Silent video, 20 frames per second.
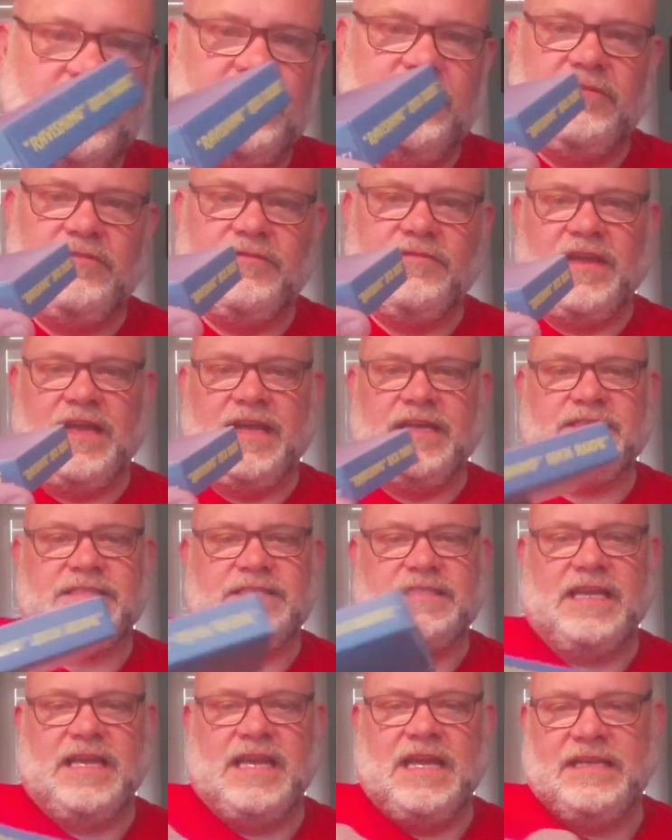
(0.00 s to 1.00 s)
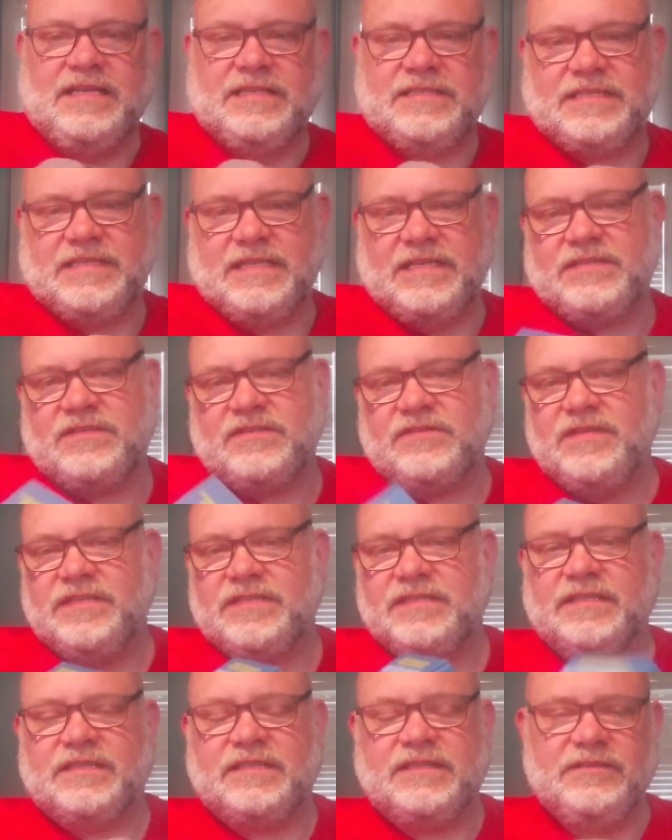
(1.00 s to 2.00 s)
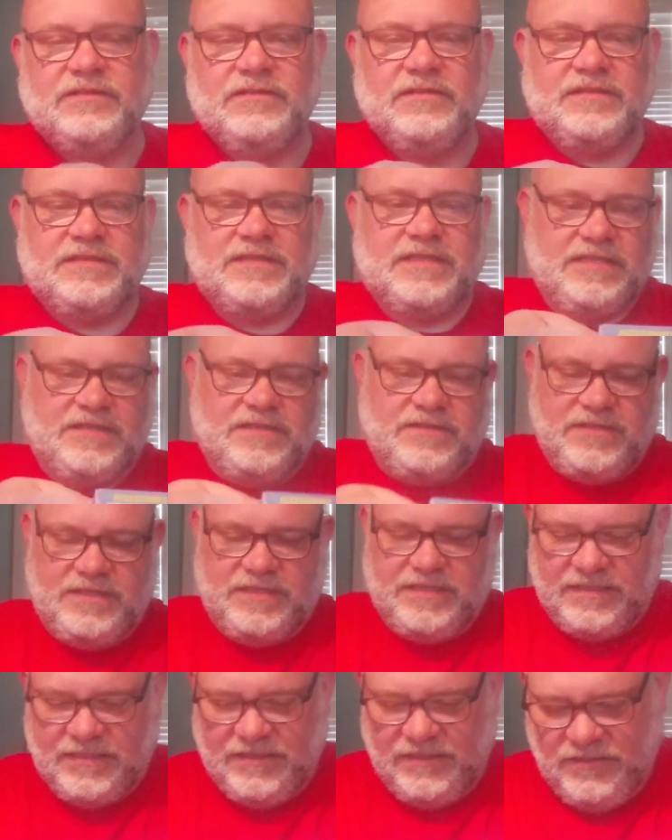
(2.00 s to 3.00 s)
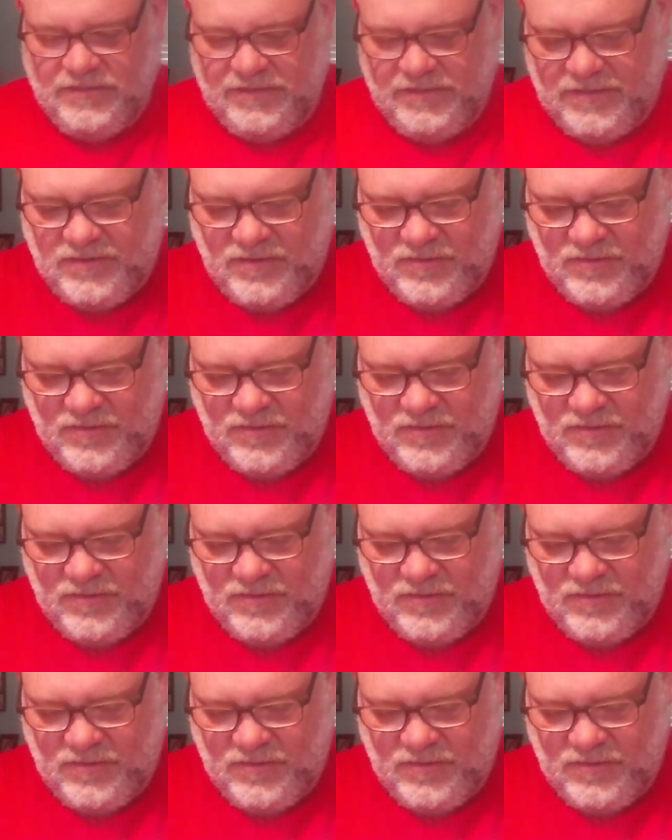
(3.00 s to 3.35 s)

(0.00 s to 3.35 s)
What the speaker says: Rude on that side. Accessories included. Accessories included.